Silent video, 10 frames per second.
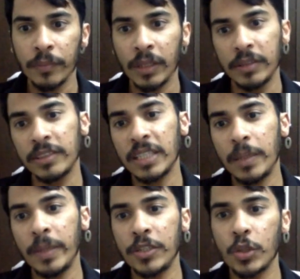This is the
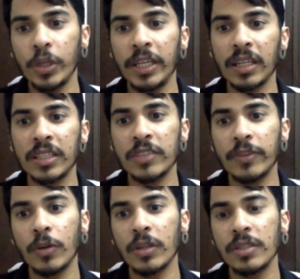image showing rectus
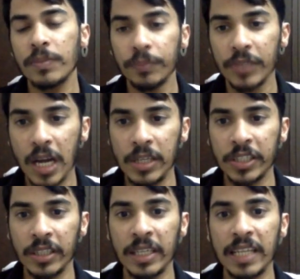femoris
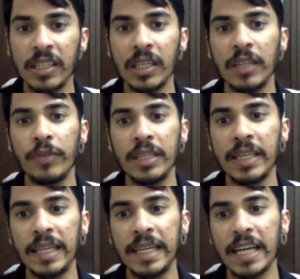avulsion in anterior inferior
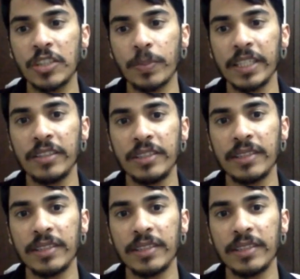iliac spine in this